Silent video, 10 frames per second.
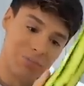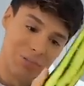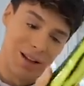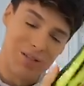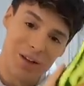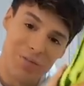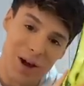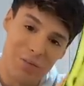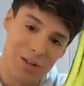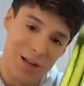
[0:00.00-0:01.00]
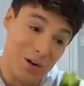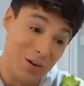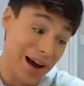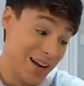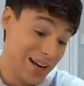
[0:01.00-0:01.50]
Leave them down
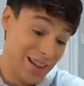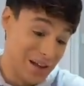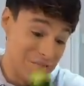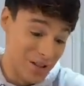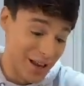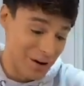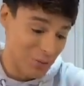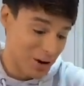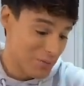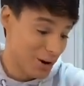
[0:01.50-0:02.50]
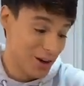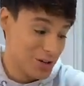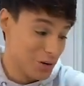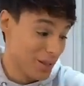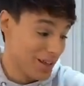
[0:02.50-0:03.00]
below. I need them. Like, what am I gonna do with